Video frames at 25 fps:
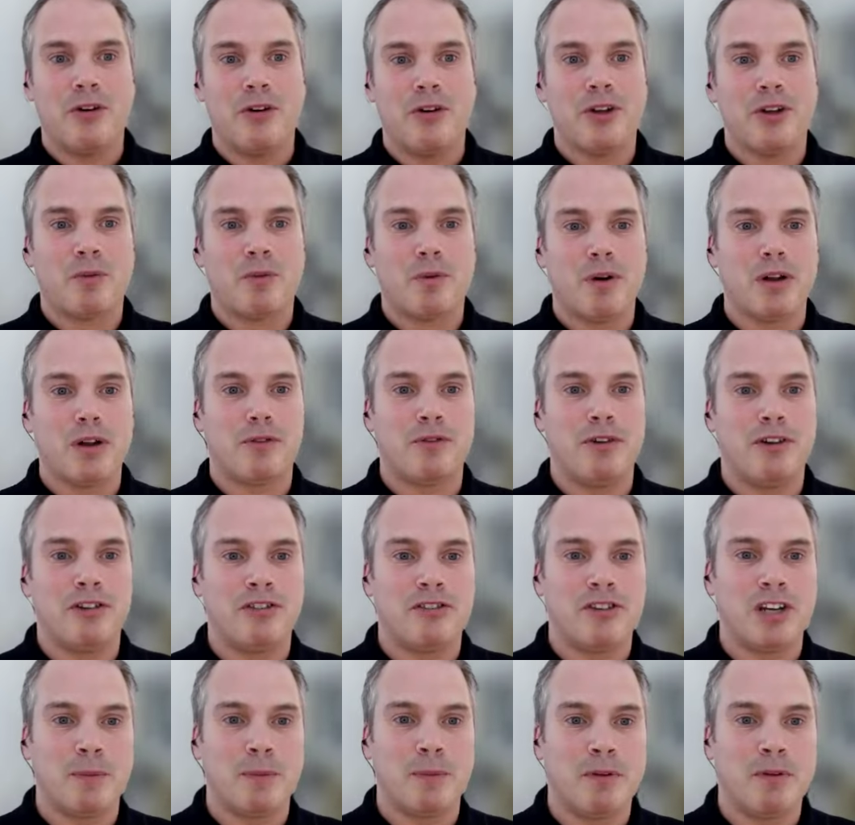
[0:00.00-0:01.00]
on the World
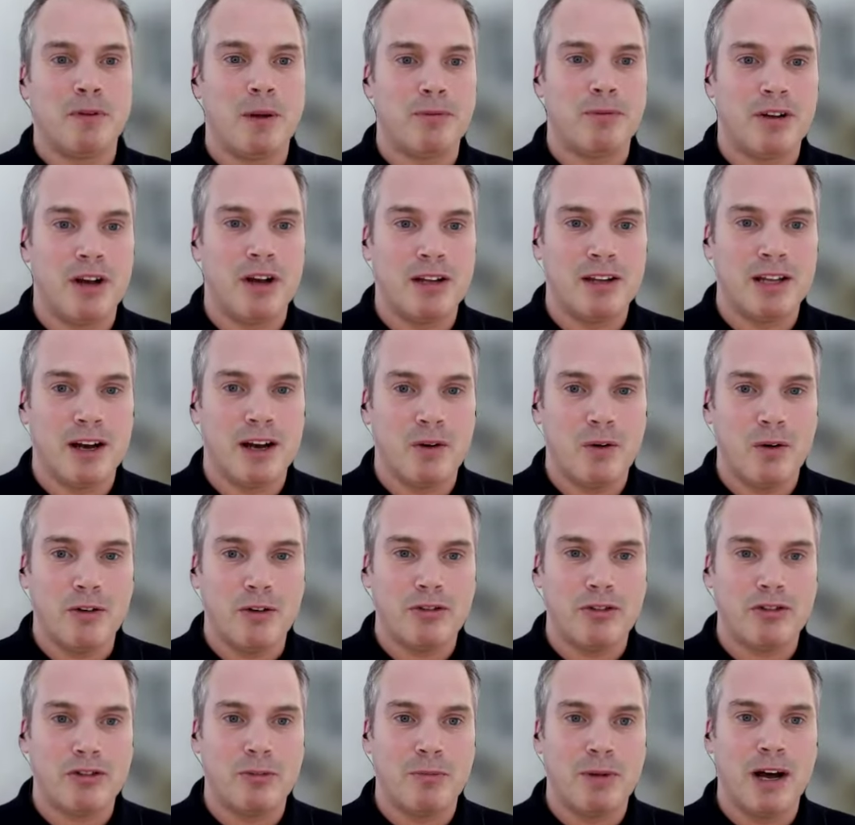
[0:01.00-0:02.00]
Physiotherapy website, there are
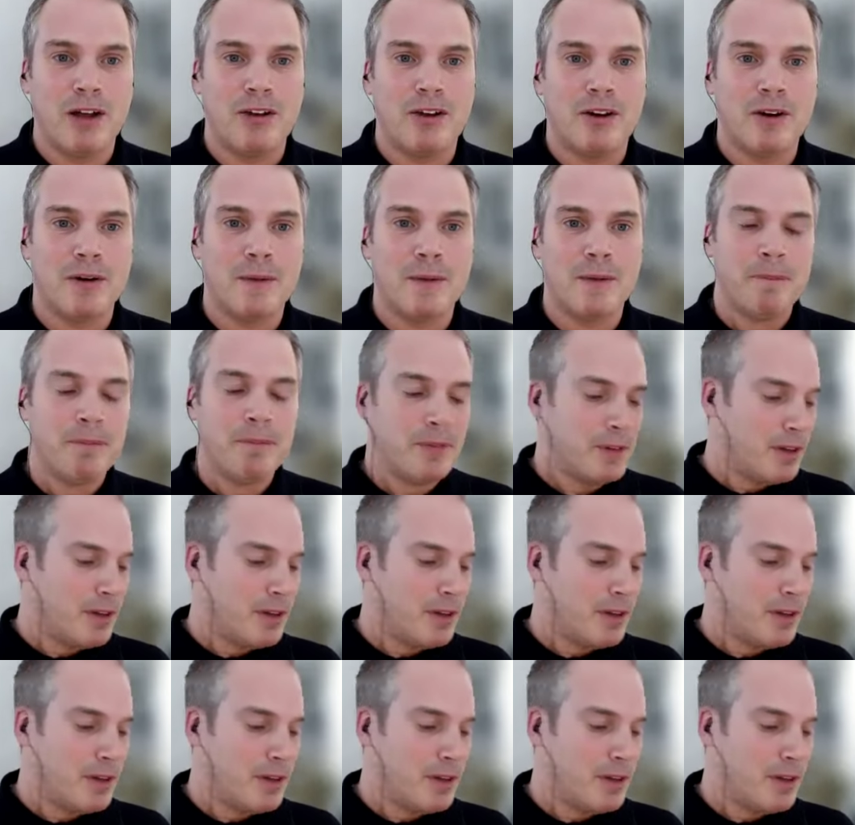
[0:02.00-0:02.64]
also some other